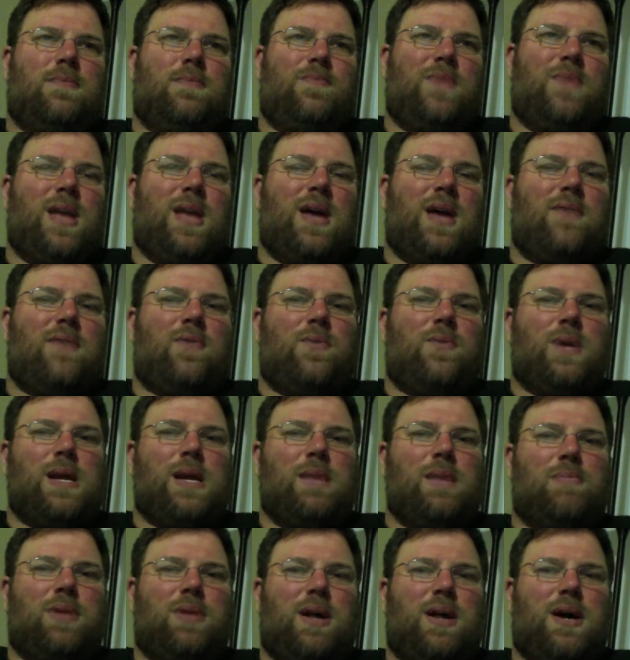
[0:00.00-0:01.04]
they have a
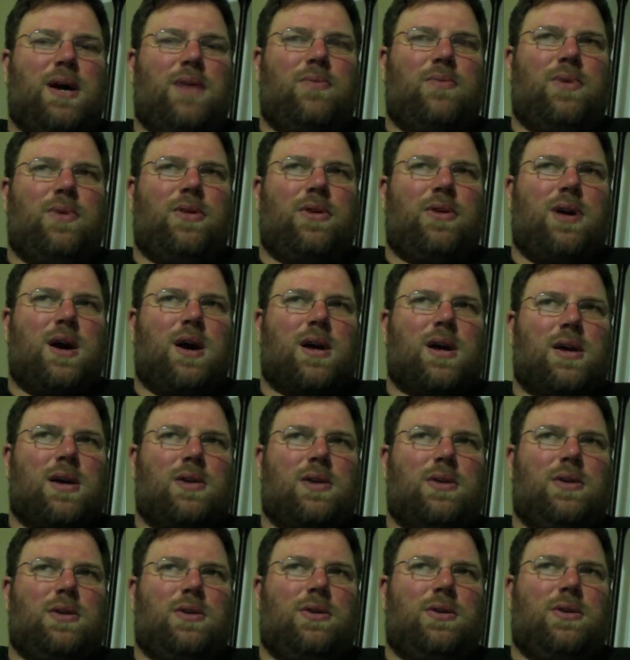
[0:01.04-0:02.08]
running plot with
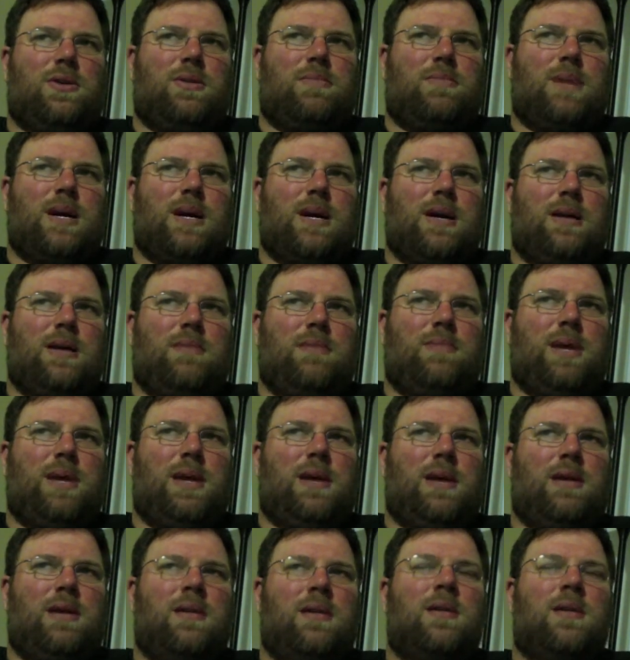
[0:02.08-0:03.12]
Hawkgirl about
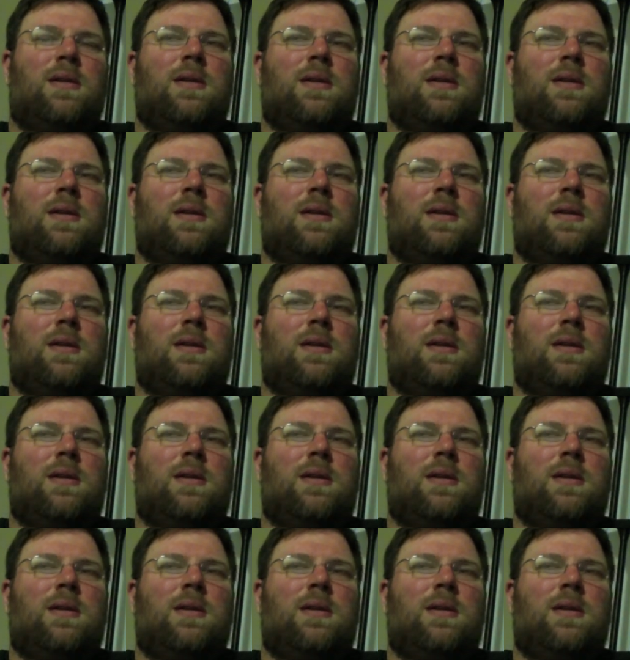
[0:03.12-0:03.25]
being